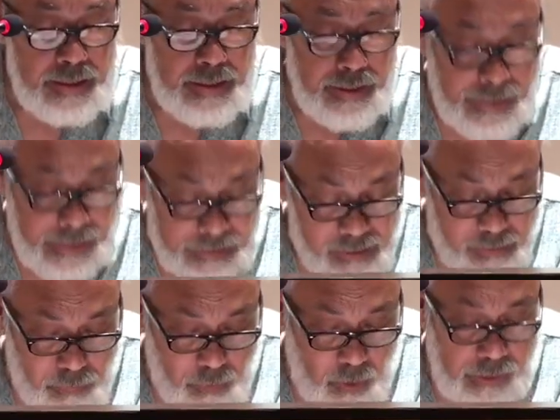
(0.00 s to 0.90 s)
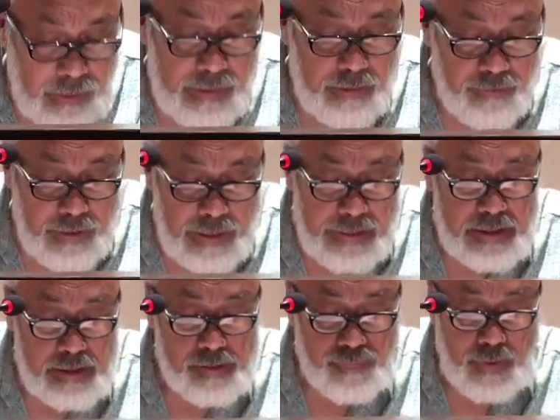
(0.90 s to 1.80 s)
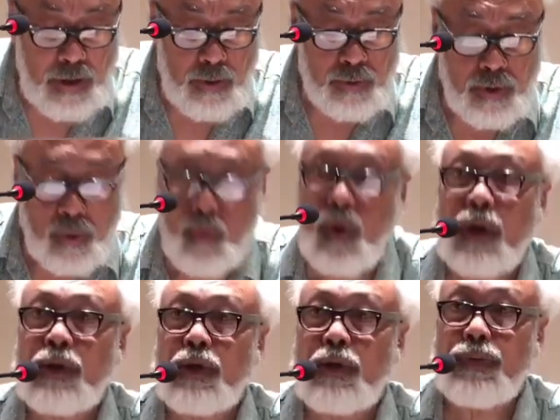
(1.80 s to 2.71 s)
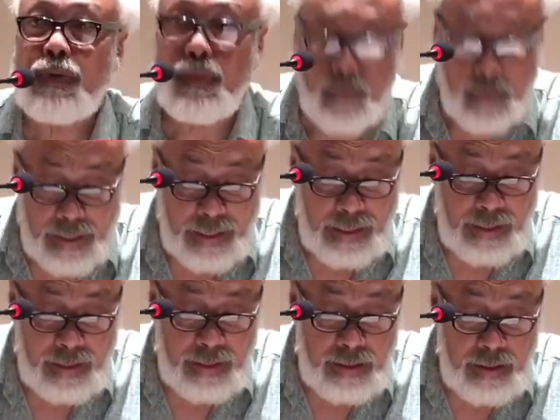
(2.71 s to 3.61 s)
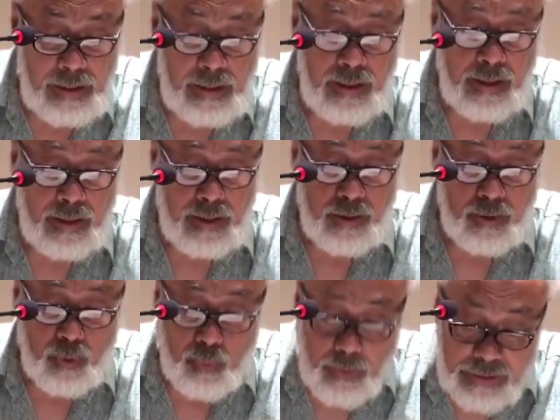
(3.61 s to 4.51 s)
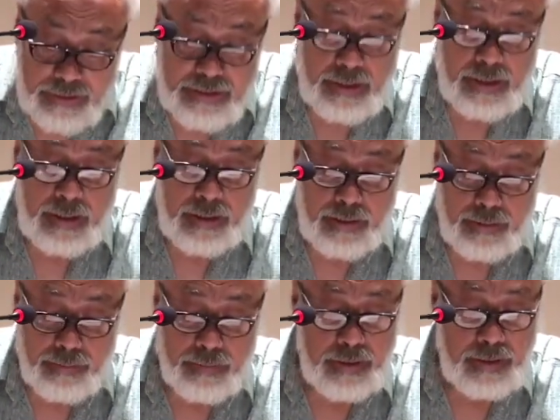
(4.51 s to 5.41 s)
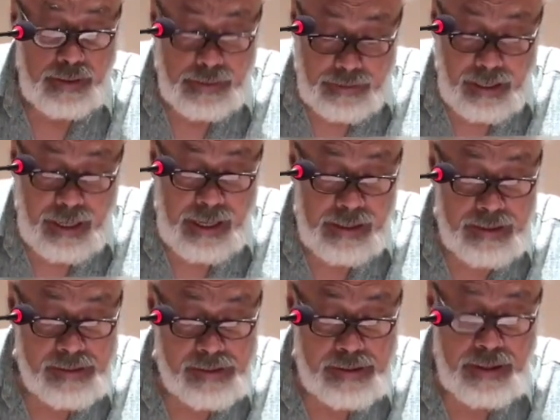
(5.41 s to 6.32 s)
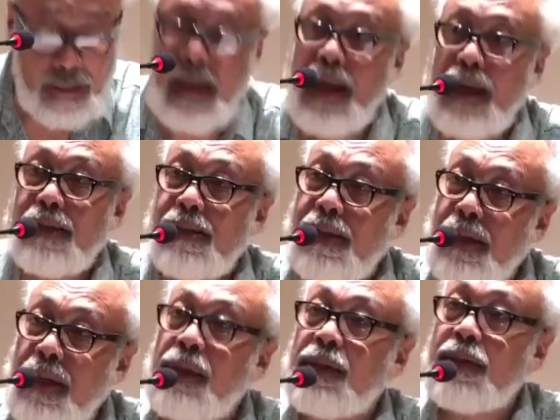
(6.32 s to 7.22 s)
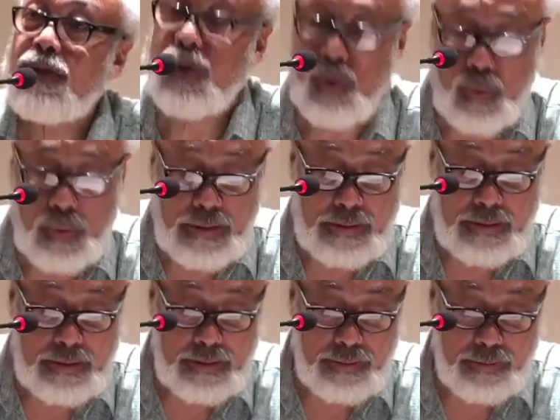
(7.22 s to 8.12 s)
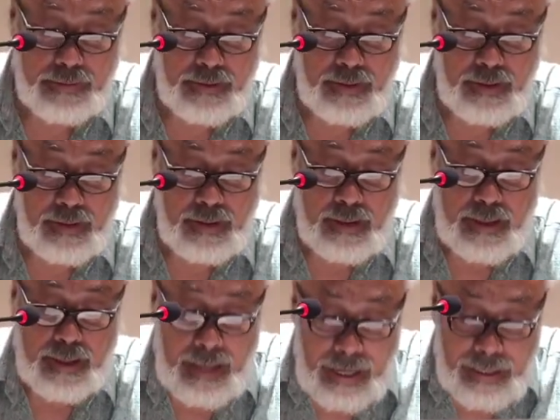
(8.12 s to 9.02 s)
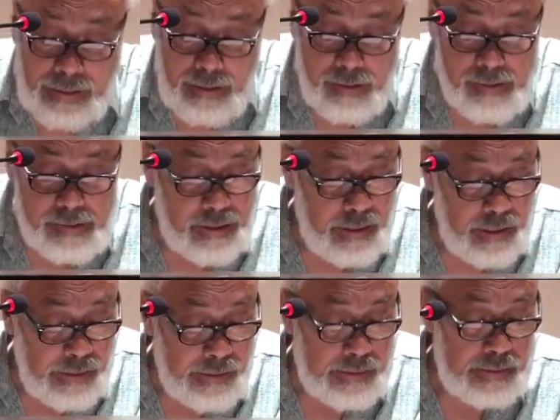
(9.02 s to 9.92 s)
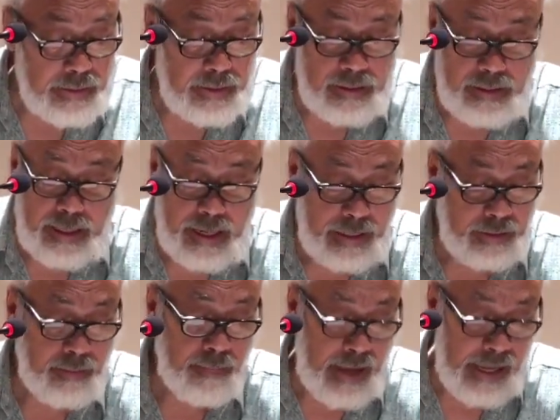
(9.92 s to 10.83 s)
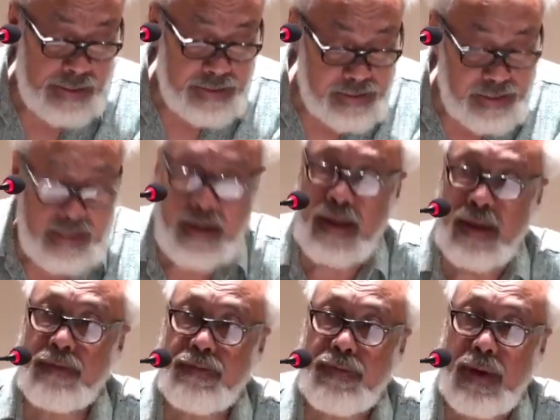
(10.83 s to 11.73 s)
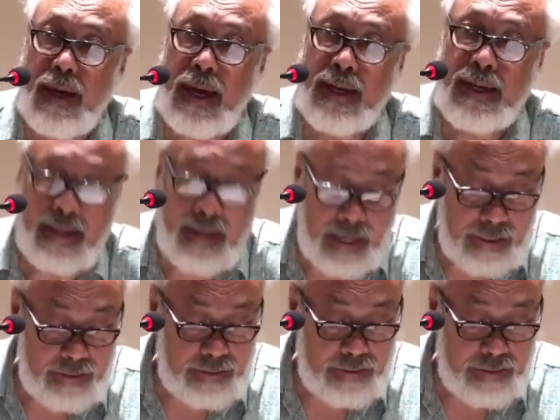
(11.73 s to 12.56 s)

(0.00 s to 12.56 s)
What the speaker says: The next morning, the villagers found the water of the well into which he dies has turned sweet. Candles are lit at the man's grave at night.